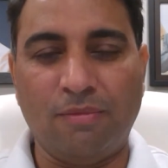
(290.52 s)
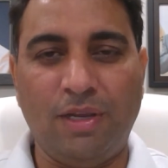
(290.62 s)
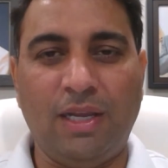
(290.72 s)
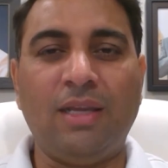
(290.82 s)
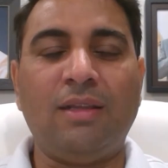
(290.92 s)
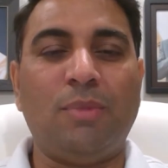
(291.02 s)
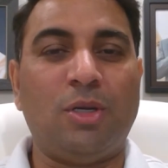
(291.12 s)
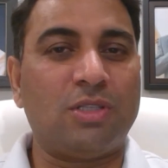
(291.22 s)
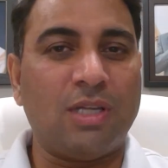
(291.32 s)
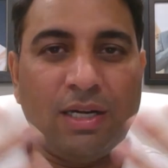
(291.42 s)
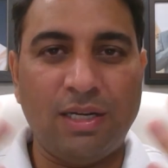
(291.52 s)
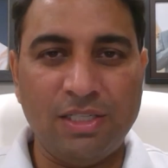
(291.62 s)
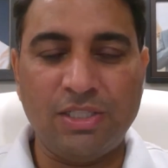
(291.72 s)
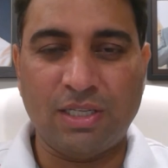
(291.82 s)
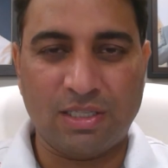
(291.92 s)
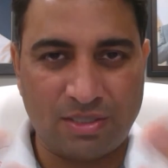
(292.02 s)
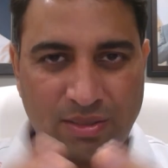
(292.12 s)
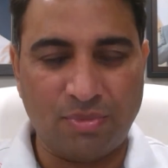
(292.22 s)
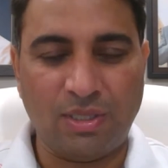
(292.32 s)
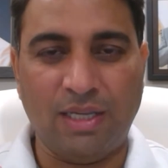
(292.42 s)
way, because they are teaching us
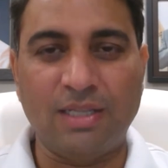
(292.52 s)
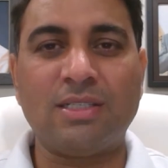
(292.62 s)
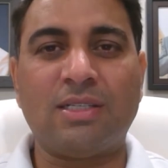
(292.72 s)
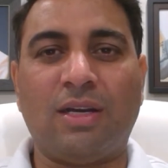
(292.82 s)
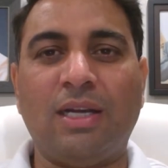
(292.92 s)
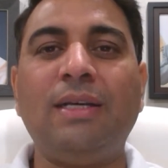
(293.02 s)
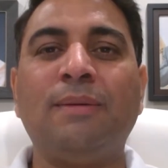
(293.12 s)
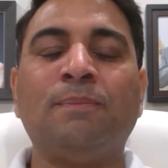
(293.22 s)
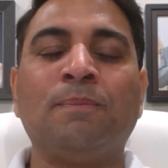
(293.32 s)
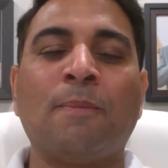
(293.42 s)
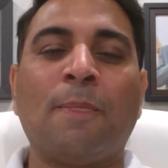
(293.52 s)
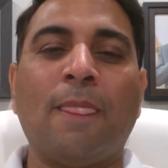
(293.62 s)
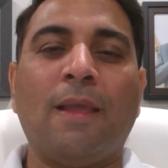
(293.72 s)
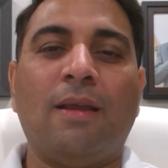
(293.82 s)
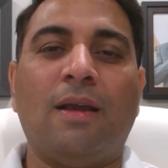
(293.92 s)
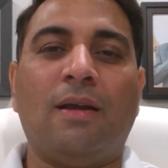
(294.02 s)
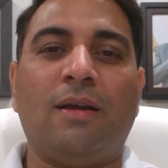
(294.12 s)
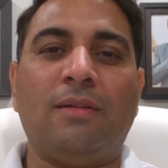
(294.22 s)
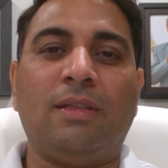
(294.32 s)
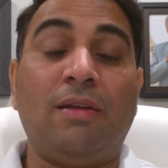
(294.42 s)
some things, right?
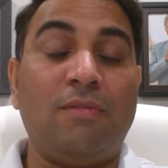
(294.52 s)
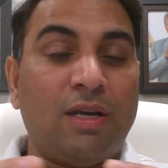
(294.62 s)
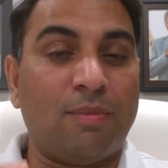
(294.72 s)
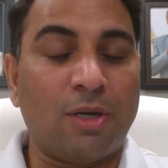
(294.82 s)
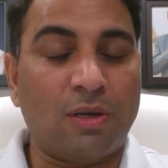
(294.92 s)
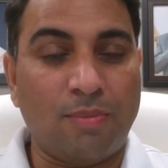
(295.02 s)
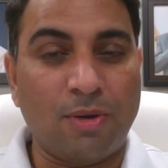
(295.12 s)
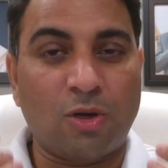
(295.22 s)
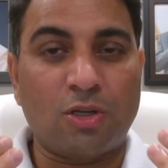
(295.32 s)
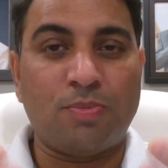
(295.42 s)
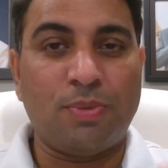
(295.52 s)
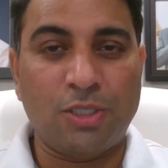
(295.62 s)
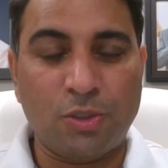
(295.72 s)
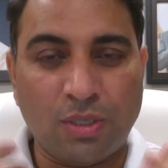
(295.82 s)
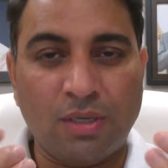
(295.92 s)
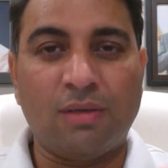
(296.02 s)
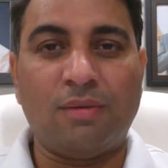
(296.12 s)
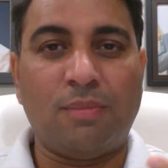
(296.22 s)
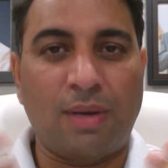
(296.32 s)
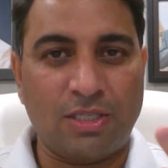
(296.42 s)
Then we come across
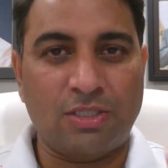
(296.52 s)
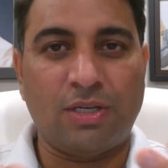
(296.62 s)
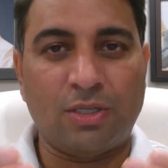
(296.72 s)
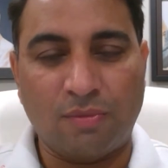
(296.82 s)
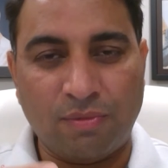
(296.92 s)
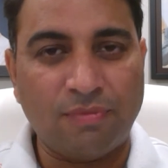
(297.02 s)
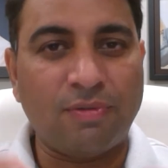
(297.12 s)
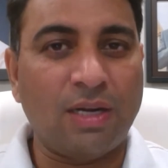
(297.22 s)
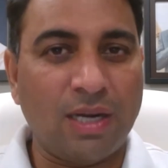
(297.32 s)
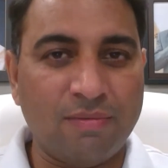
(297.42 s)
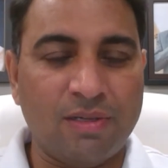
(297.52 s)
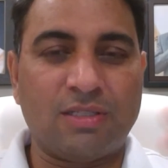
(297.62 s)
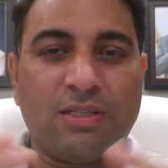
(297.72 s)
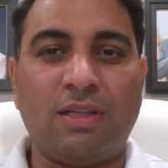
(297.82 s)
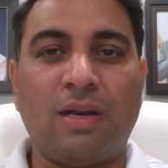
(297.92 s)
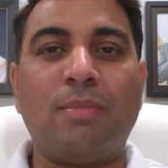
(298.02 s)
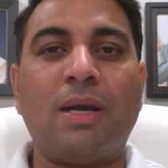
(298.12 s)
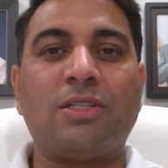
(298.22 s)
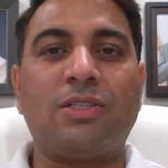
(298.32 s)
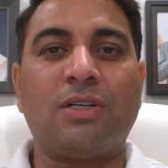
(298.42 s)
spiritual masters of different levels. There are
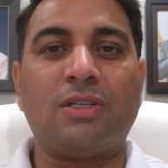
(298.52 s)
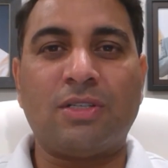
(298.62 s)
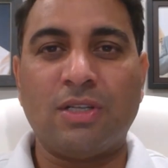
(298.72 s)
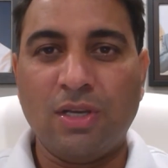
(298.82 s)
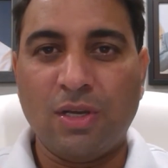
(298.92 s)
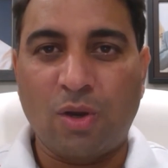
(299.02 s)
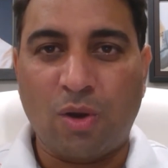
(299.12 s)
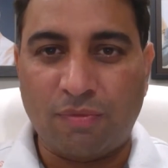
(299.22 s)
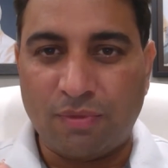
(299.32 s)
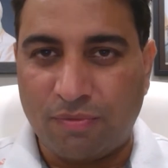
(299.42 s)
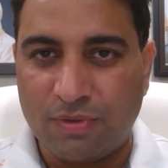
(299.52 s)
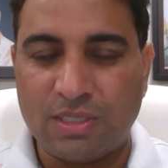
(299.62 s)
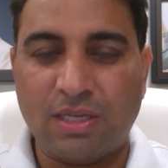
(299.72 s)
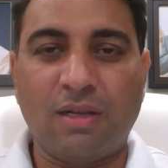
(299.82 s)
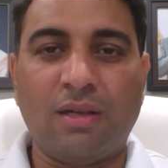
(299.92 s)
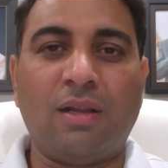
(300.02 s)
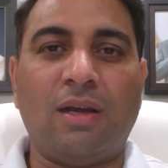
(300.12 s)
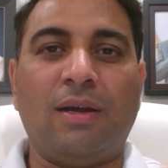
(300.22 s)
masters of the physical